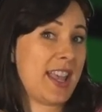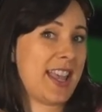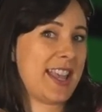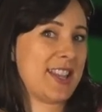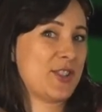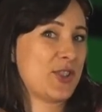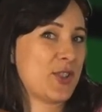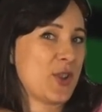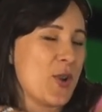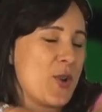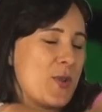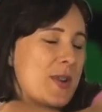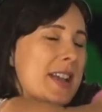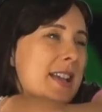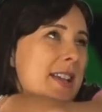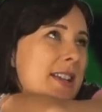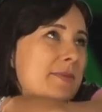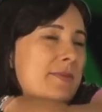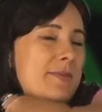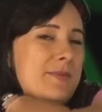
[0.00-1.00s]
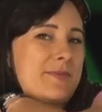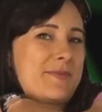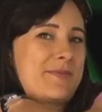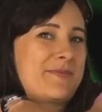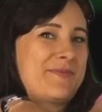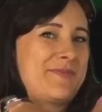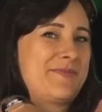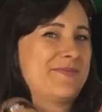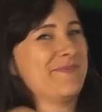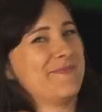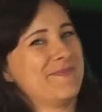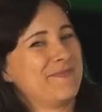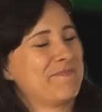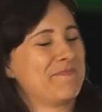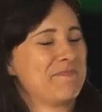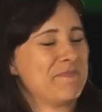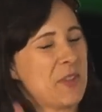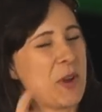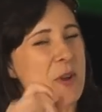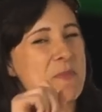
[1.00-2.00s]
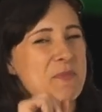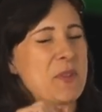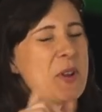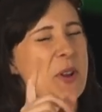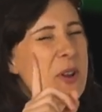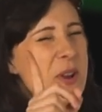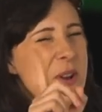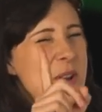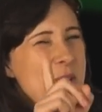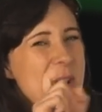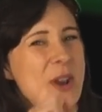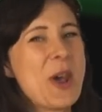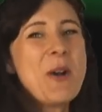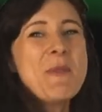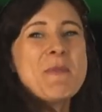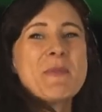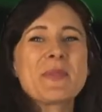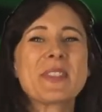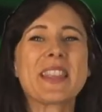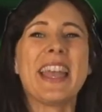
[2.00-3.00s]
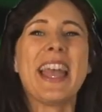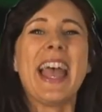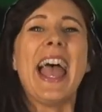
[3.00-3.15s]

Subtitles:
and so No.